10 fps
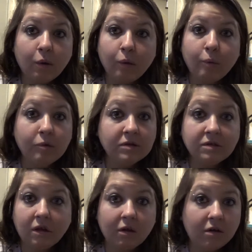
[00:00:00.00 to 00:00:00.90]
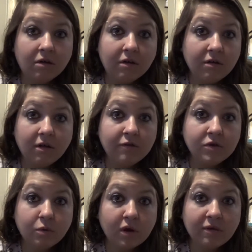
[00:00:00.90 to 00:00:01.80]
almost all of the
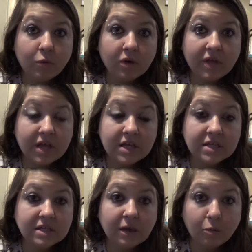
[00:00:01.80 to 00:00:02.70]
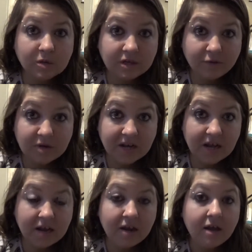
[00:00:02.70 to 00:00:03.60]
24 things, almost every
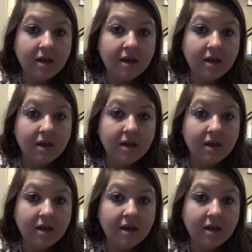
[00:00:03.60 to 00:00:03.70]
day.